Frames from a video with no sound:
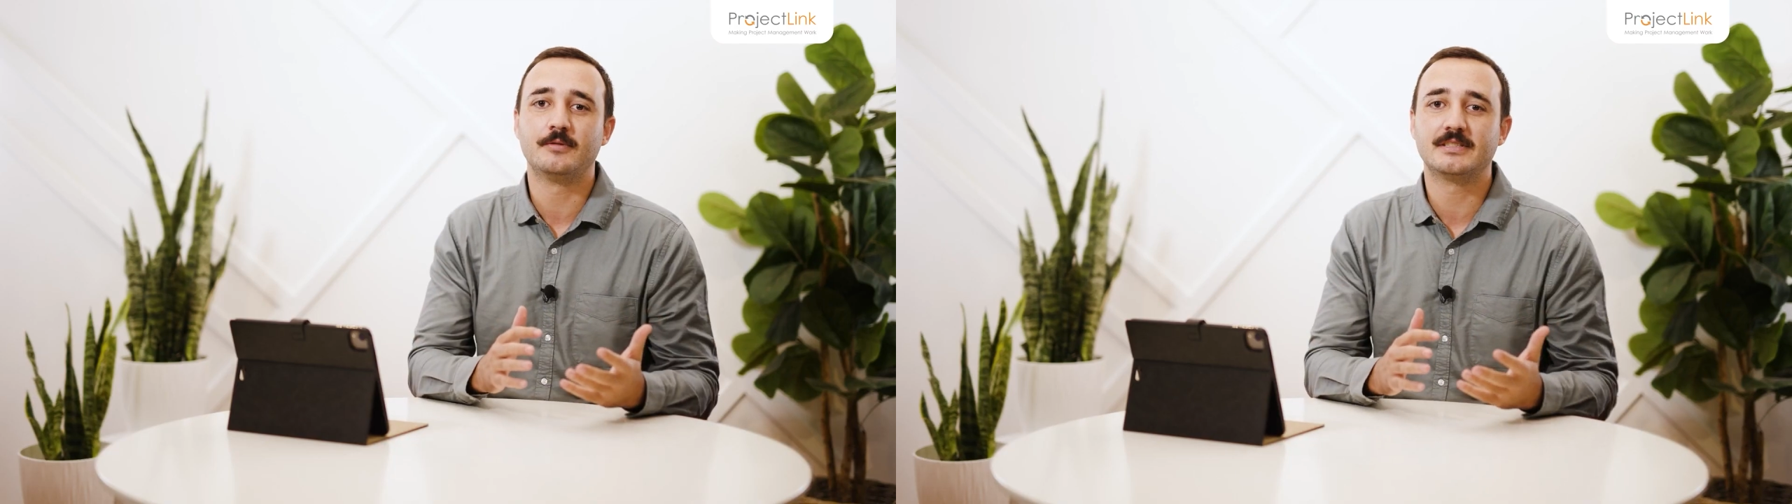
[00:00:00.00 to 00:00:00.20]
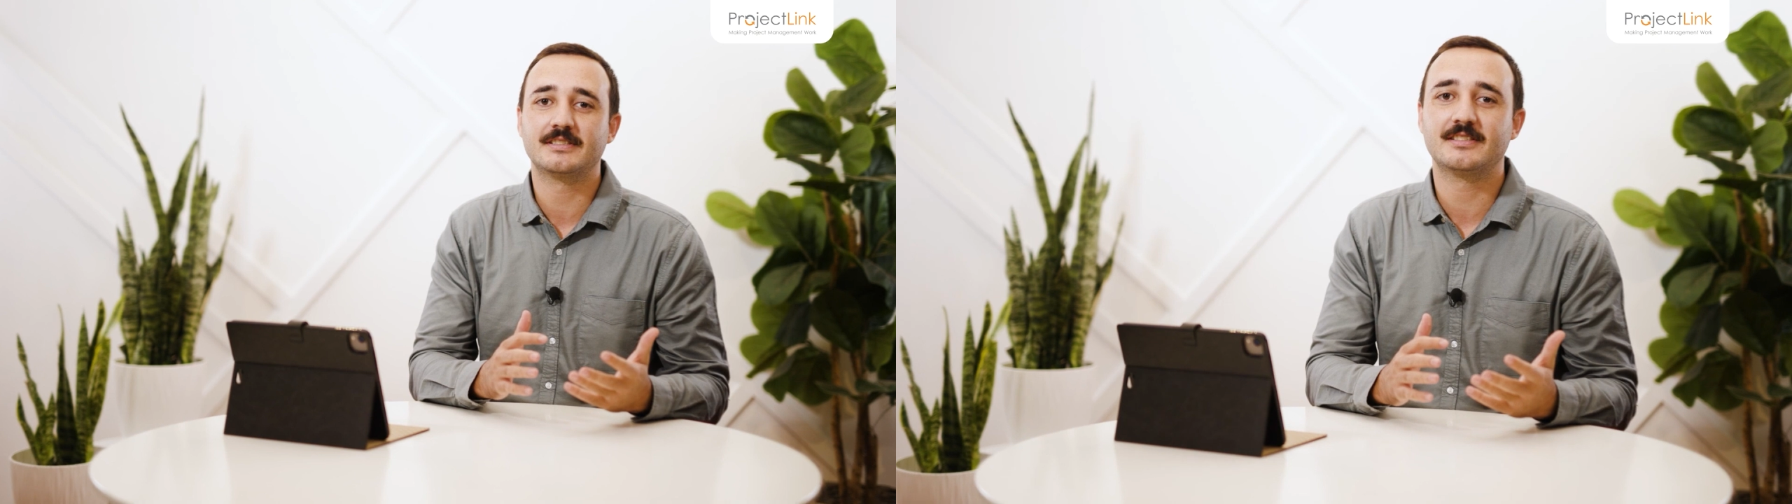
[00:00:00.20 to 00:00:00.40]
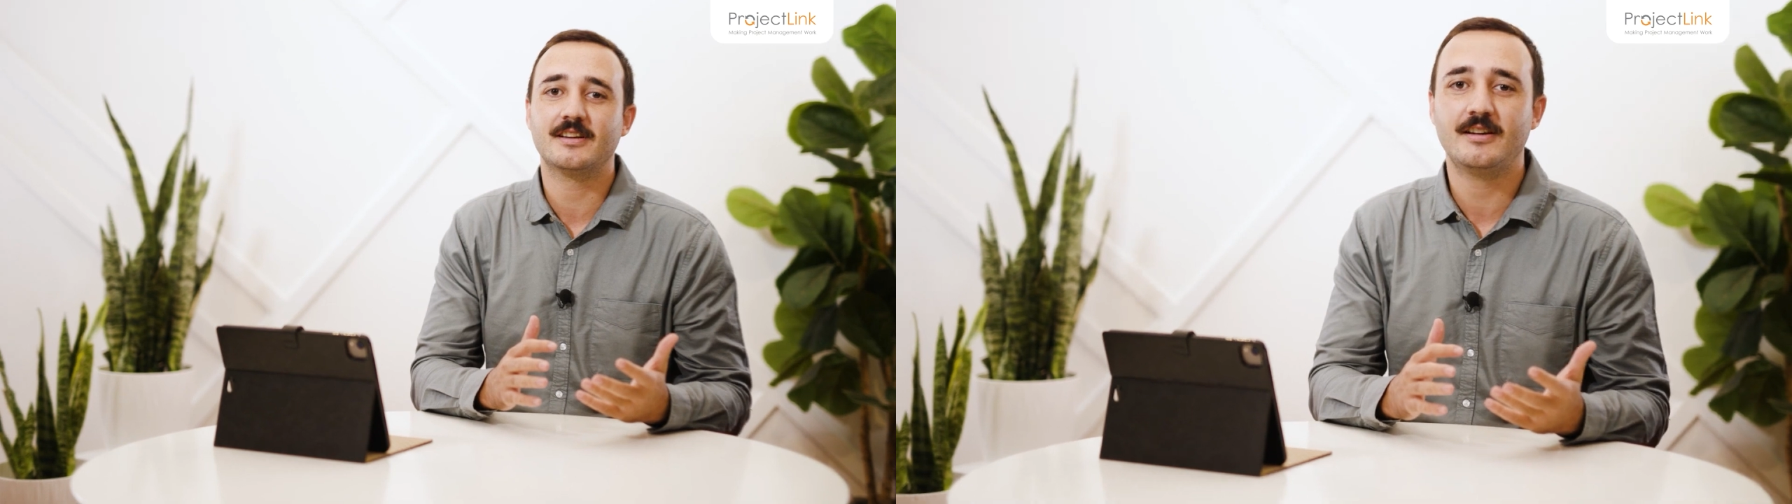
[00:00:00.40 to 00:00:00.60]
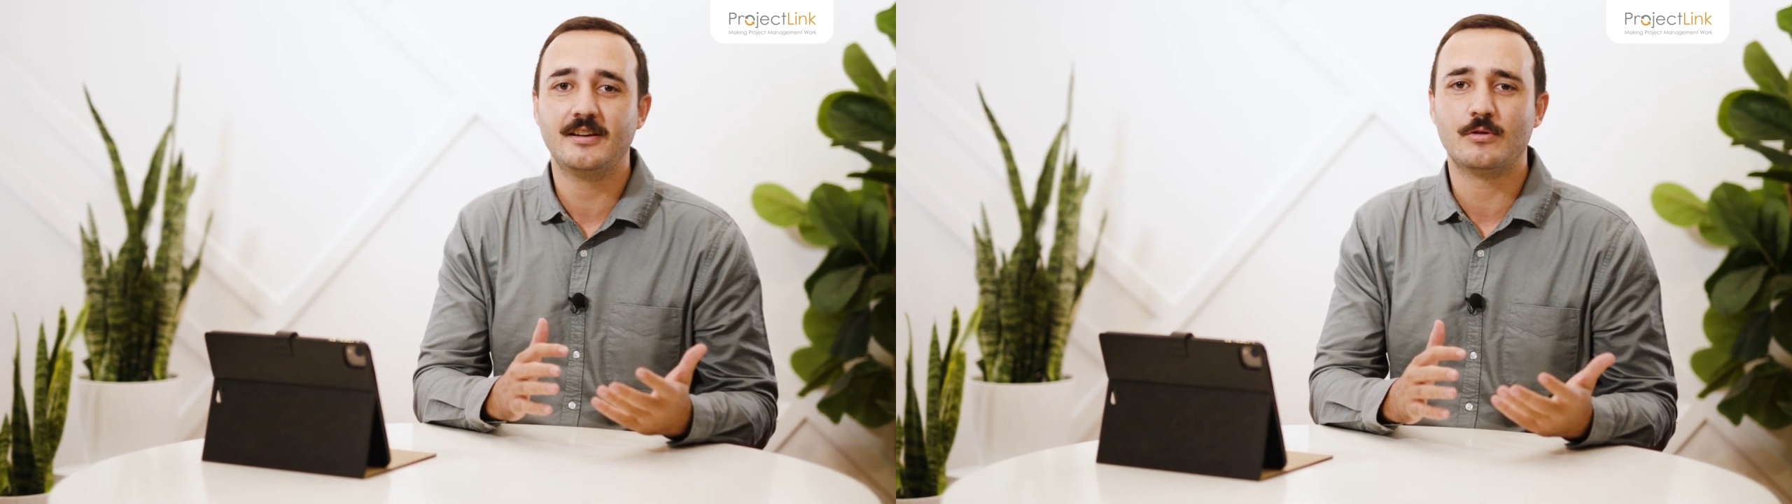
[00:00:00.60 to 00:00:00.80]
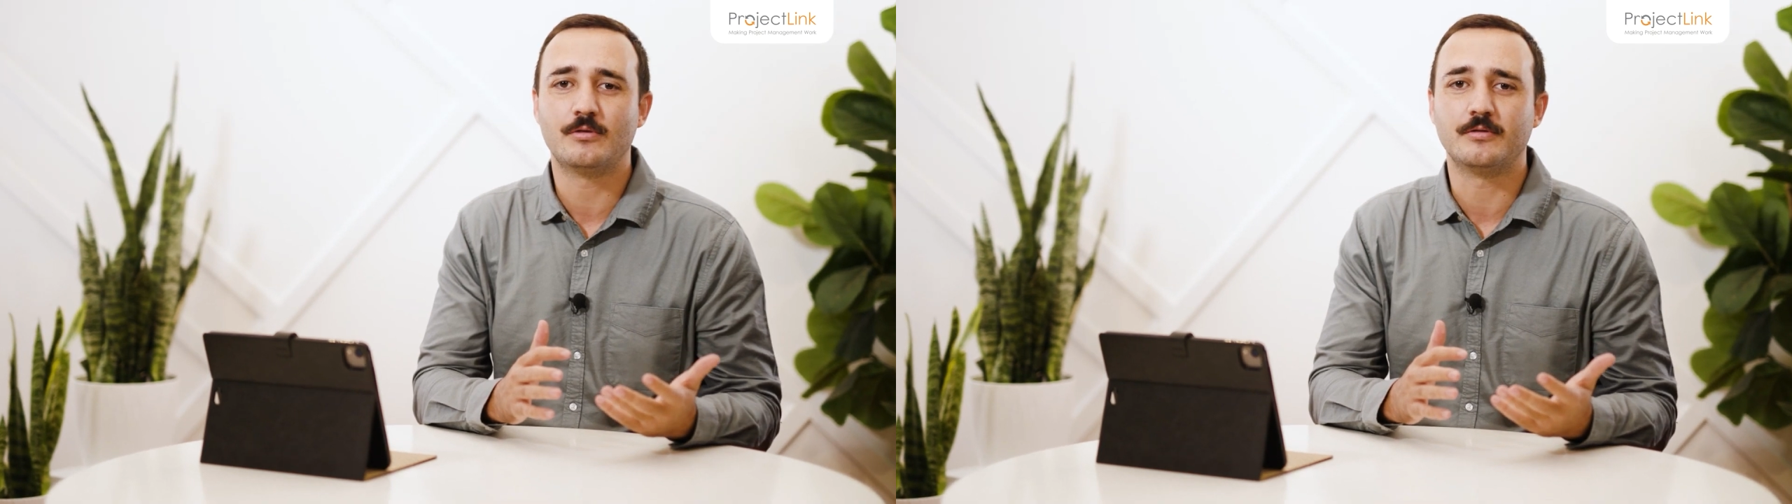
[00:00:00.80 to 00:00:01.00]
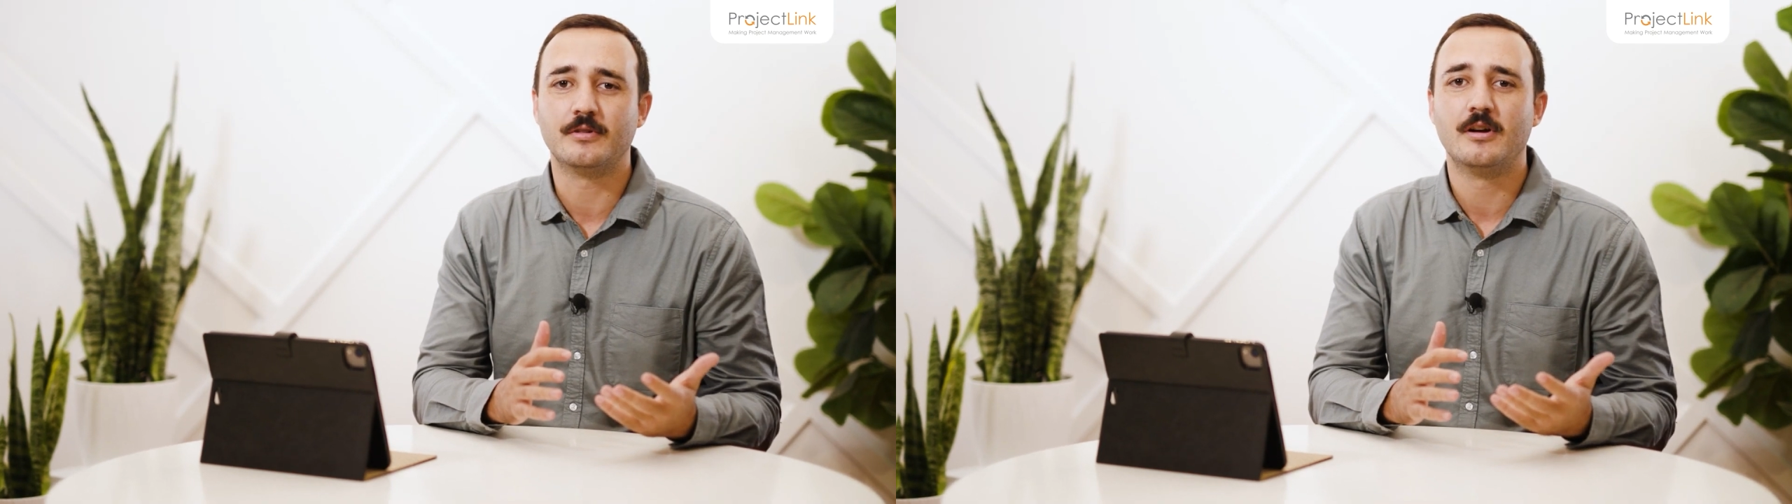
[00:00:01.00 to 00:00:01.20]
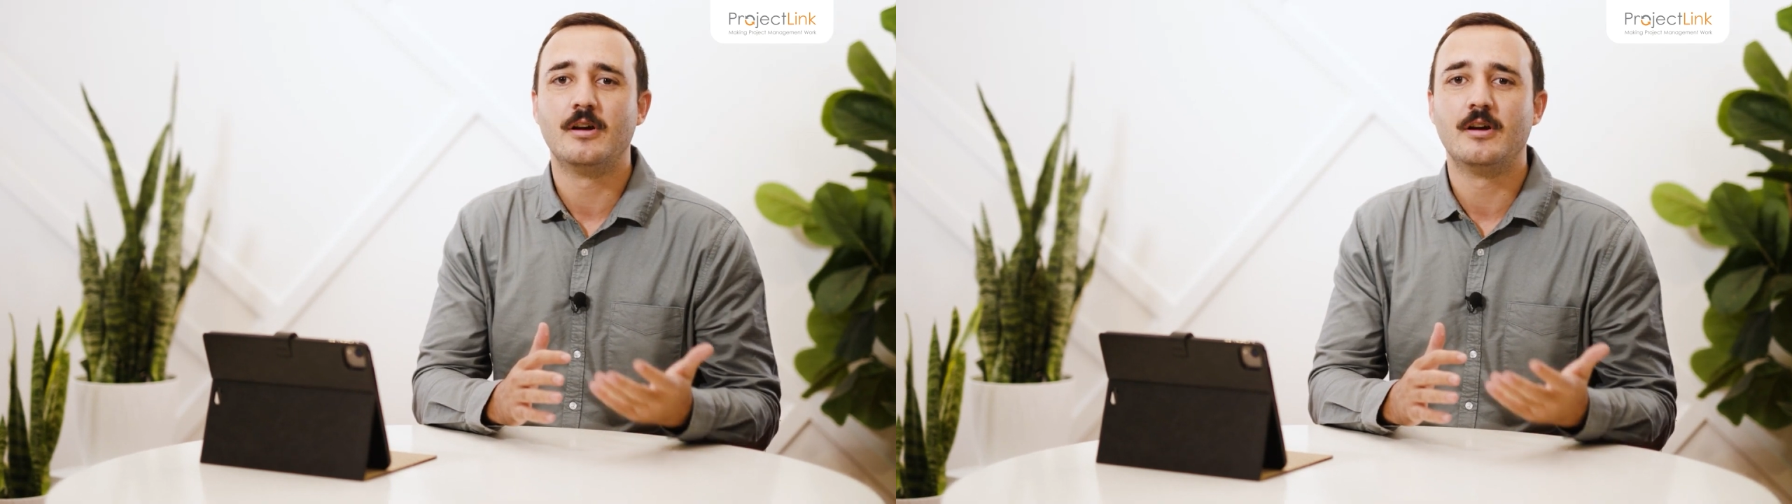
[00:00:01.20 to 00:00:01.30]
risks early on,